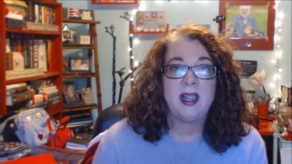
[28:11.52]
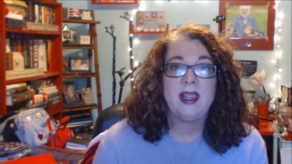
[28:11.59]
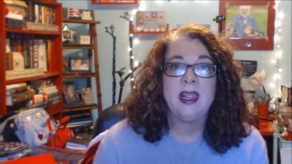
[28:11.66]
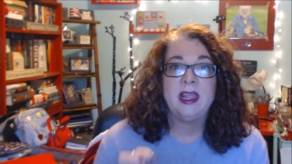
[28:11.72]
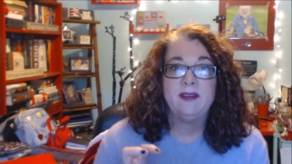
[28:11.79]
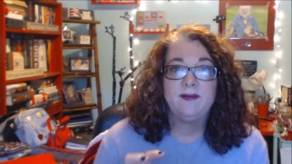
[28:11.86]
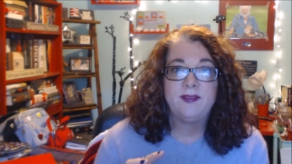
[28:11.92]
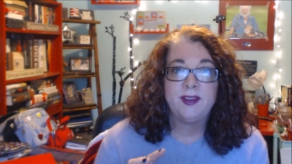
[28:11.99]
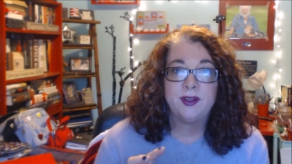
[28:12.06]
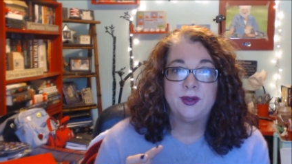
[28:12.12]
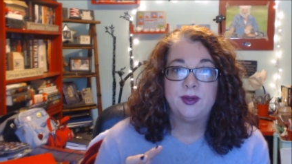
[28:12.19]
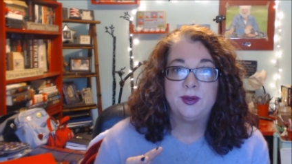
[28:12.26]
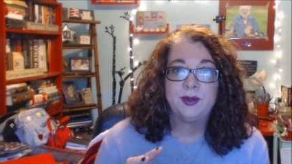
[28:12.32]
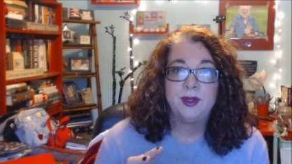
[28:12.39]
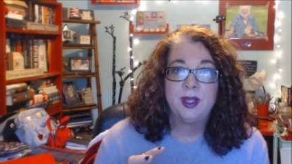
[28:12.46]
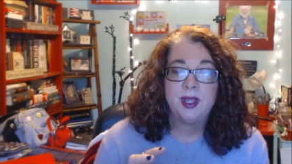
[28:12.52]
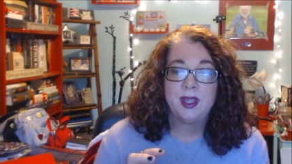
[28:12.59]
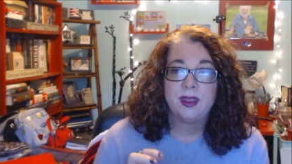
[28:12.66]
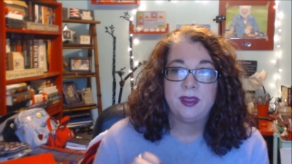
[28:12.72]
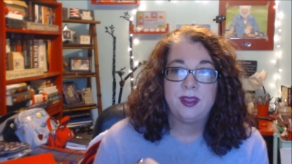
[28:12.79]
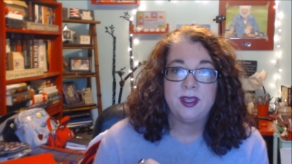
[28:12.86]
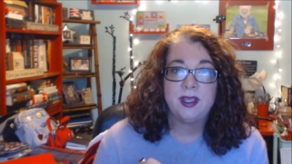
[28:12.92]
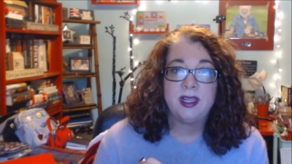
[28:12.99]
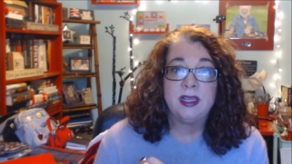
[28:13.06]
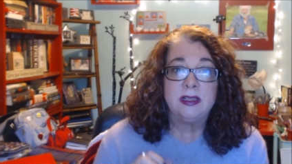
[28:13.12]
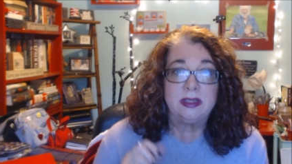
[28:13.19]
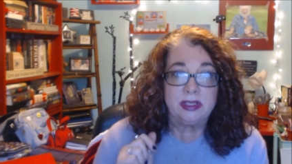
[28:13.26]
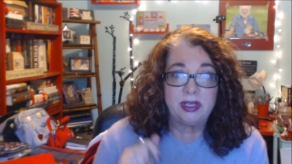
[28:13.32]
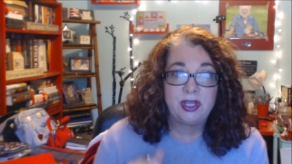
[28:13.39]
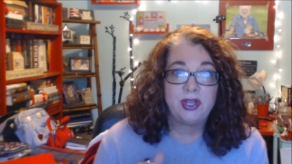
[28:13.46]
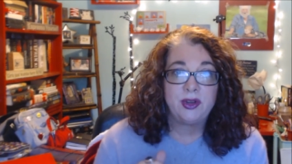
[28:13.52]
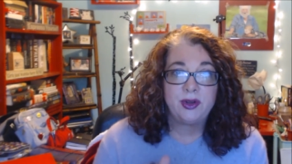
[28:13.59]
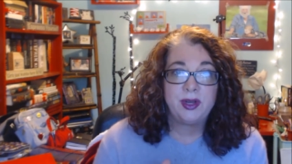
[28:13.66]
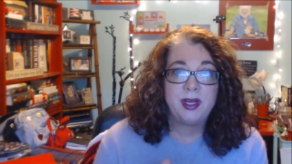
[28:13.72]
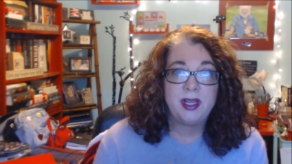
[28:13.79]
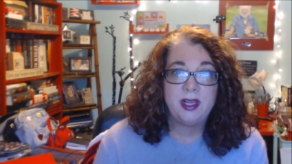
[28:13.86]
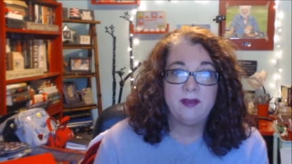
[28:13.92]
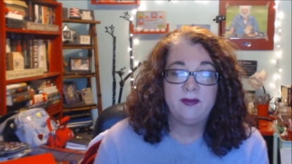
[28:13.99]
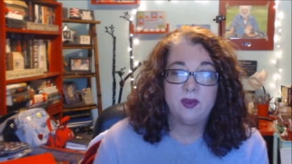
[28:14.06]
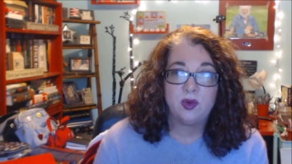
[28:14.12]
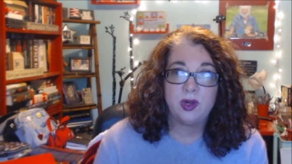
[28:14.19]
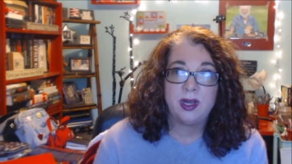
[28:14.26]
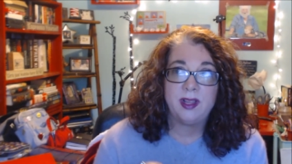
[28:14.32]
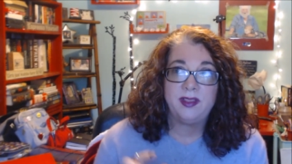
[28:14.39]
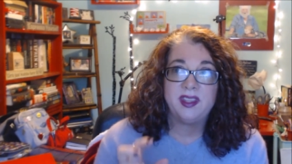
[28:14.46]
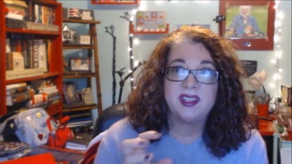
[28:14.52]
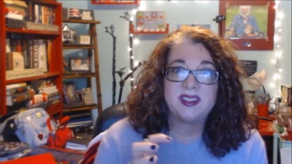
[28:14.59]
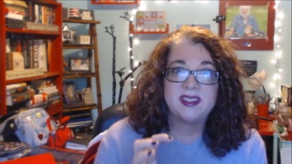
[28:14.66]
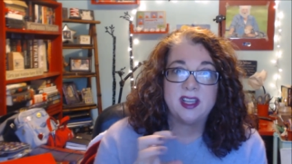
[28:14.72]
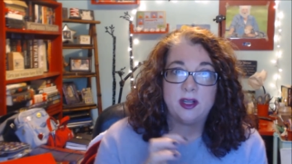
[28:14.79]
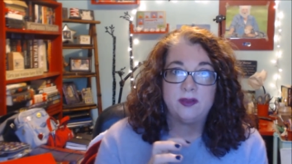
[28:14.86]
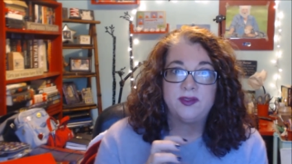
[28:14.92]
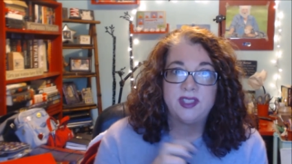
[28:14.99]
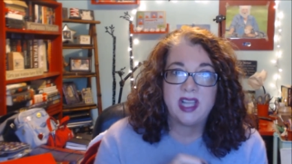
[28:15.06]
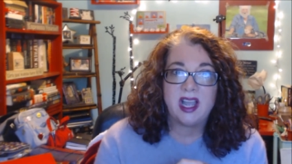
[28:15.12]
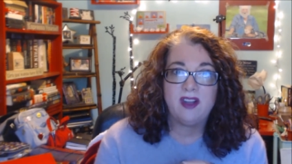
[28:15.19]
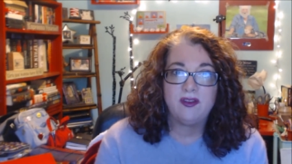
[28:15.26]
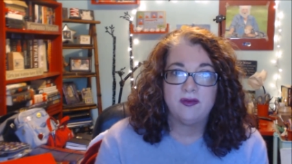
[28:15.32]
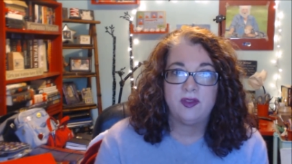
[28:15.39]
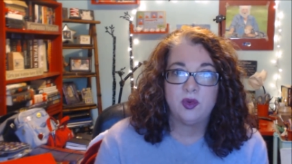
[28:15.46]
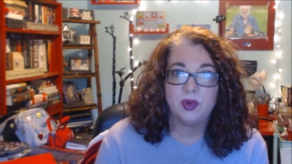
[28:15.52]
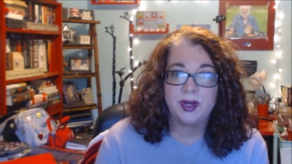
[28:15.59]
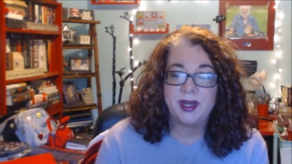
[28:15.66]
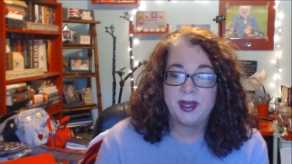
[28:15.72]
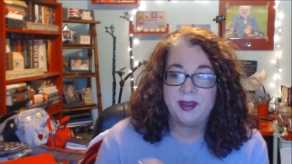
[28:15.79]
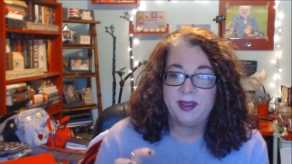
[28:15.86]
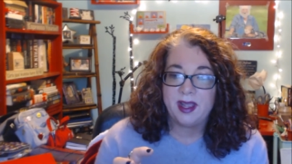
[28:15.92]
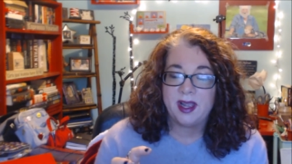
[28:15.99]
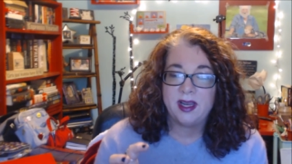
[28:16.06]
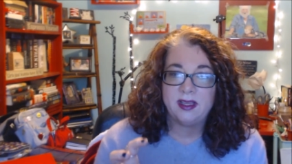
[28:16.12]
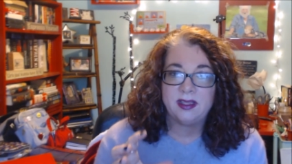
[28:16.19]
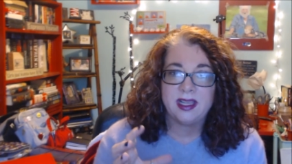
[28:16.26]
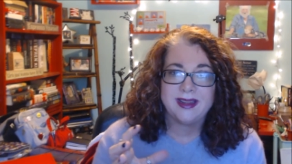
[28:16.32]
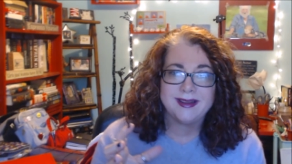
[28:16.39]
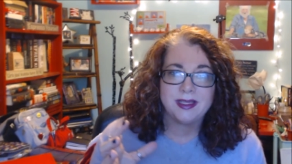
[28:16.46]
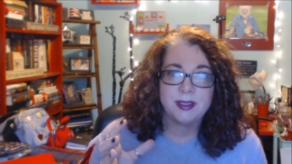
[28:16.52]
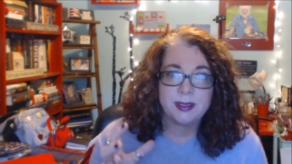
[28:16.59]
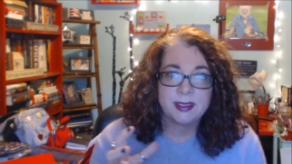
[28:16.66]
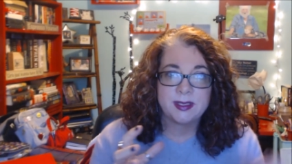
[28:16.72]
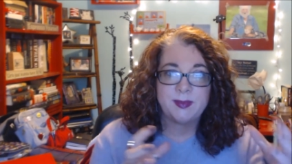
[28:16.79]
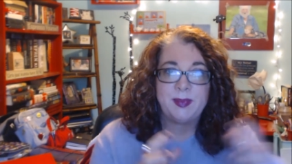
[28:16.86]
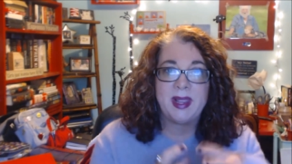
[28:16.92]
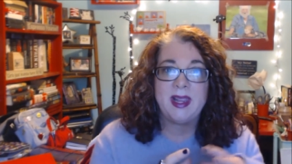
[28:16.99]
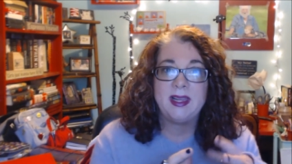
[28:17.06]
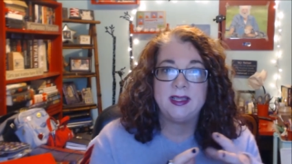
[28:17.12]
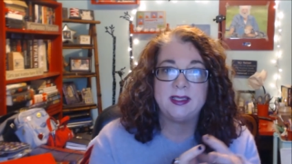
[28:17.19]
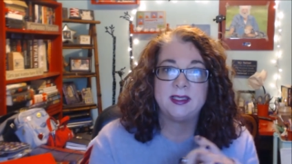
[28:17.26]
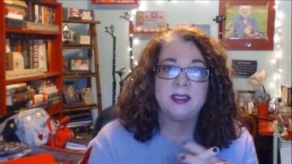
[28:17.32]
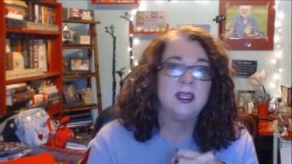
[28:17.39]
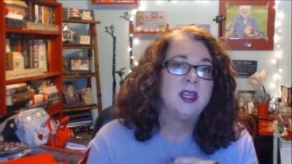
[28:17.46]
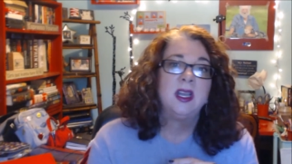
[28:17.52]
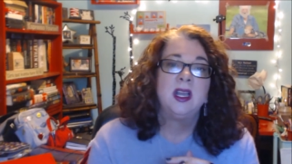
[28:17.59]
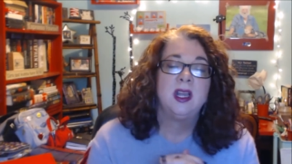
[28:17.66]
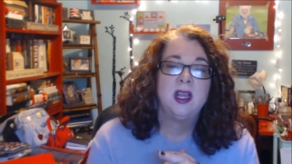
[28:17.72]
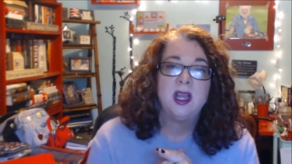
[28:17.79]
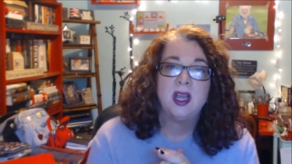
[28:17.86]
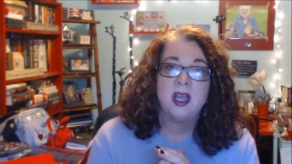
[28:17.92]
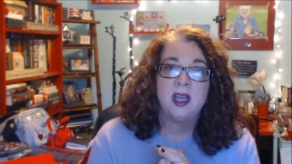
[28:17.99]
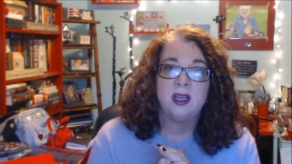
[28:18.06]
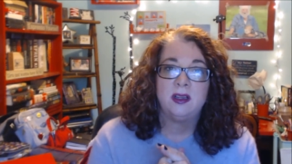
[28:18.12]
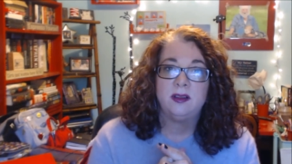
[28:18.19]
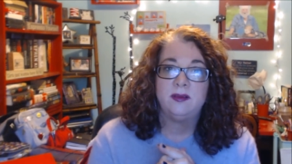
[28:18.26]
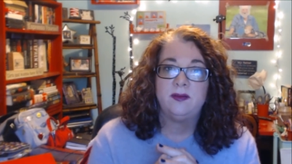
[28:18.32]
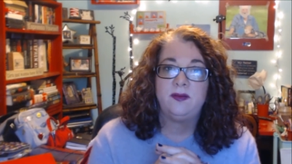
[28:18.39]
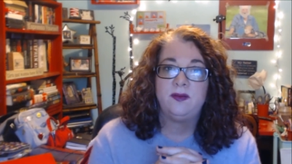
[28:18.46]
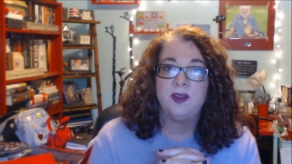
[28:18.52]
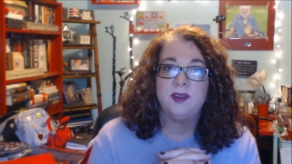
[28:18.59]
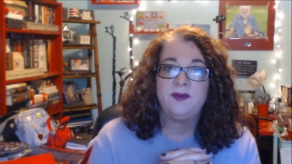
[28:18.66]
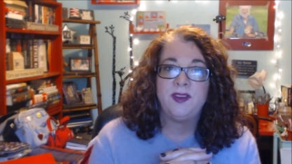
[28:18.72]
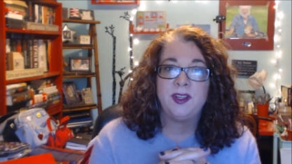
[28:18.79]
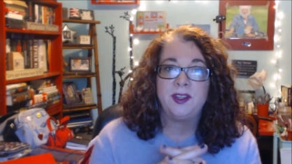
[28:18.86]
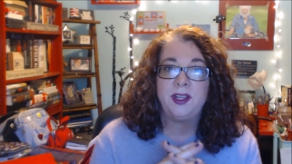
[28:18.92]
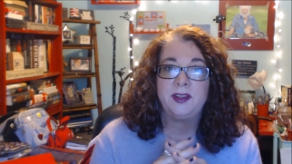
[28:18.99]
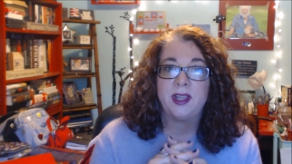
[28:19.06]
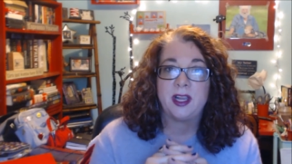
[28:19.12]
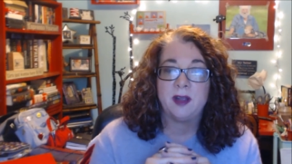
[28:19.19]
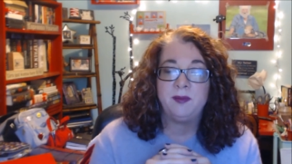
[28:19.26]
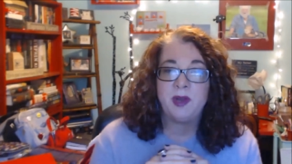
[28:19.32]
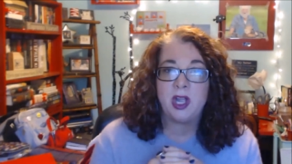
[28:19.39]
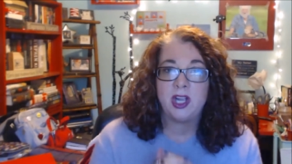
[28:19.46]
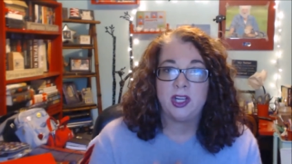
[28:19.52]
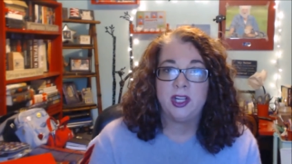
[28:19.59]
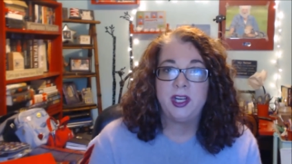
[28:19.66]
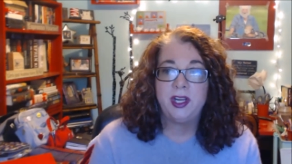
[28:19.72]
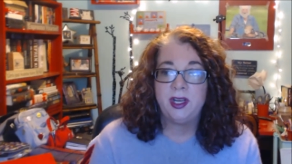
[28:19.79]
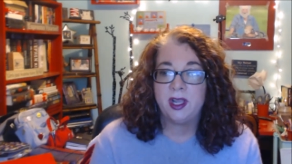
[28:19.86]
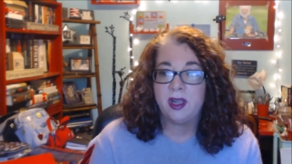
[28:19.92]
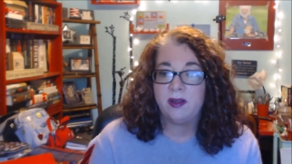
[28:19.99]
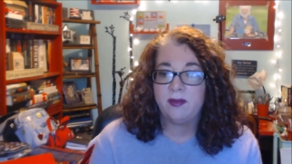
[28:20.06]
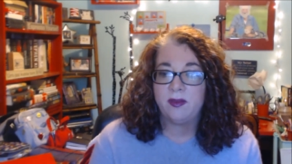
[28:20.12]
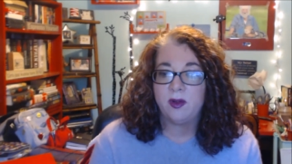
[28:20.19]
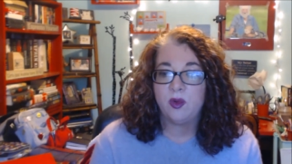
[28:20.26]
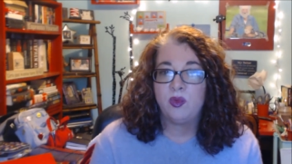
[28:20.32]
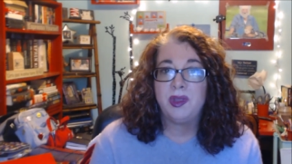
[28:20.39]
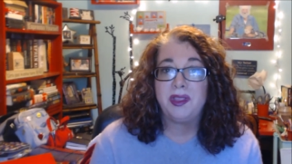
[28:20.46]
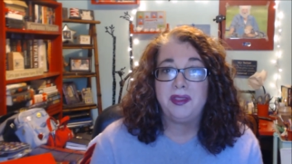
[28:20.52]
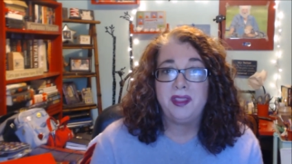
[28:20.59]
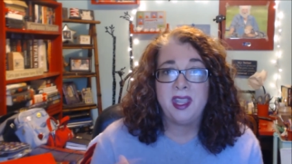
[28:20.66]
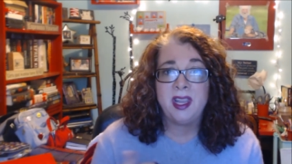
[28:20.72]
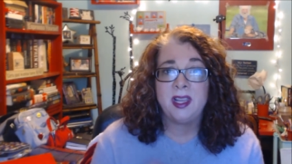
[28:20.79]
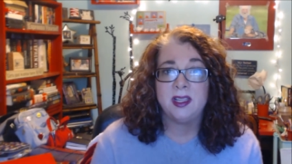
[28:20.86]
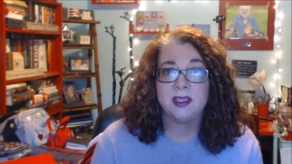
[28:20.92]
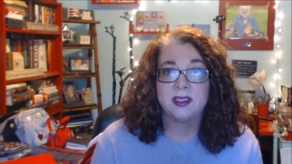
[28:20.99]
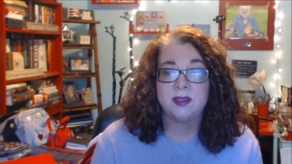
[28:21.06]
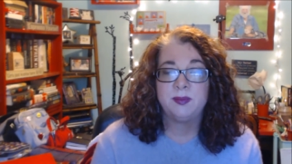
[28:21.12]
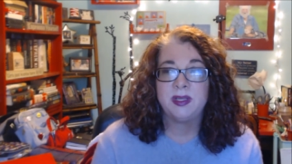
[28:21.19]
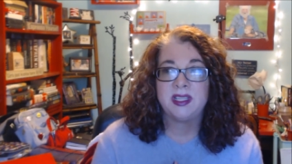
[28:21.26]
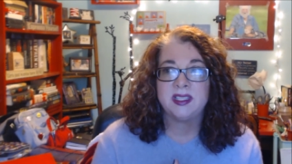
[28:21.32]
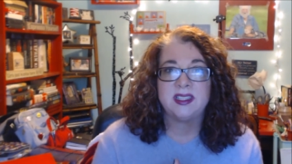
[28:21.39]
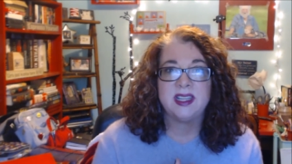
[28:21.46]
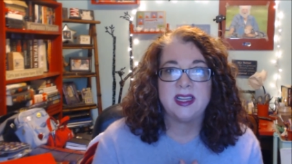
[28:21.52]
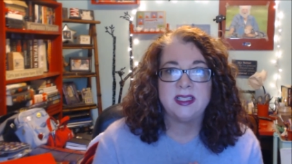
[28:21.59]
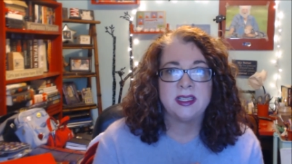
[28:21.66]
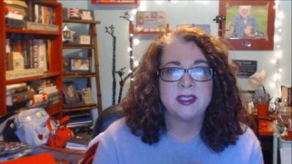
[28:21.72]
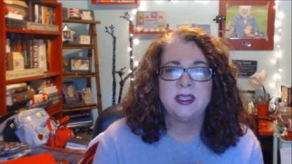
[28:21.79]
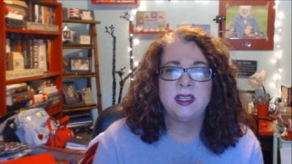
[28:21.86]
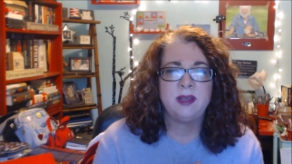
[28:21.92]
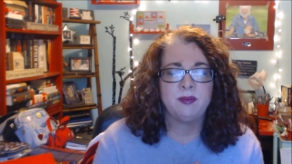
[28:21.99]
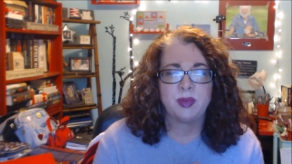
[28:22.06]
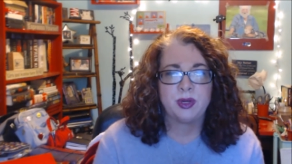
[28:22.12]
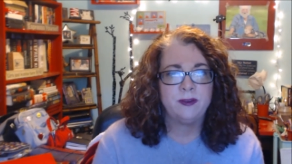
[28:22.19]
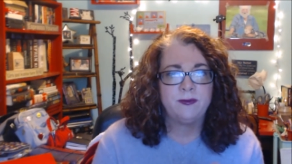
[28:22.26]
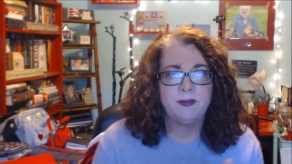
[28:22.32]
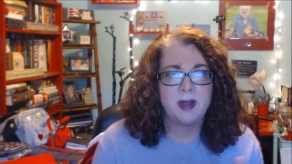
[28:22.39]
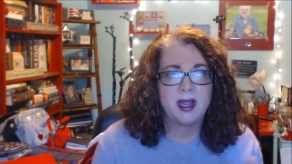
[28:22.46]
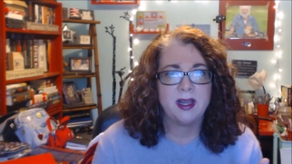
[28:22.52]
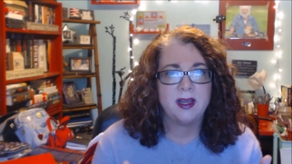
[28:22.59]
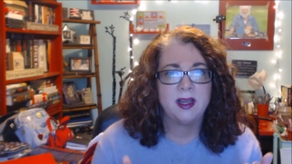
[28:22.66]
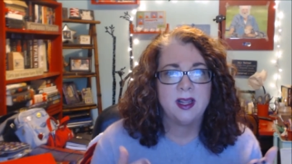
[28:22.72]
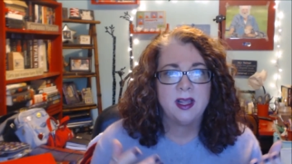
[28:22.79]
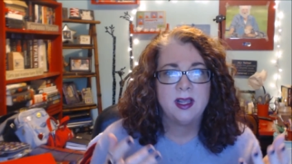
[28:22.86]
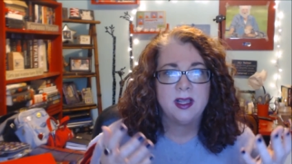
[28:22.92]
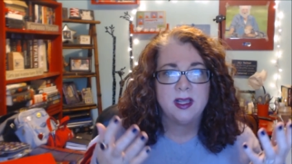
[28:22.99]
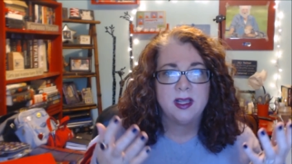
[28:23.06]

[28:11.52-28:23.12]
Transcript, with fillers: I can't fill the insecurity void, the self-doubt void, that, that space of feeling like I'm not good enough with things because that doesn't improve my